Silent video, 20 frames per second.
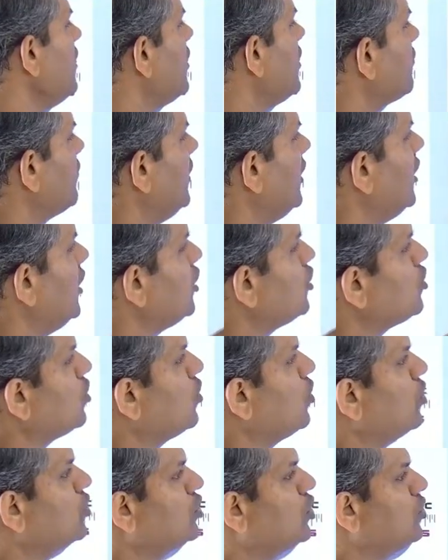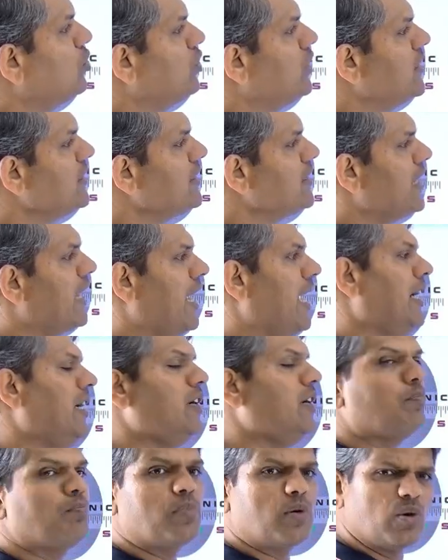we need to go through this and
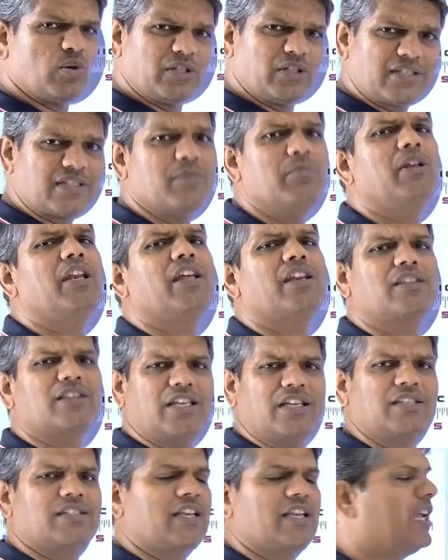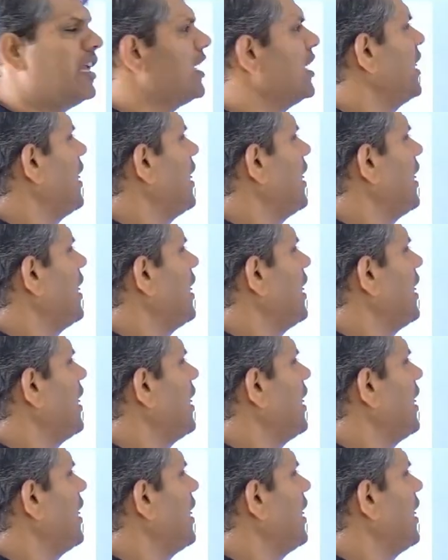prove the similar things again and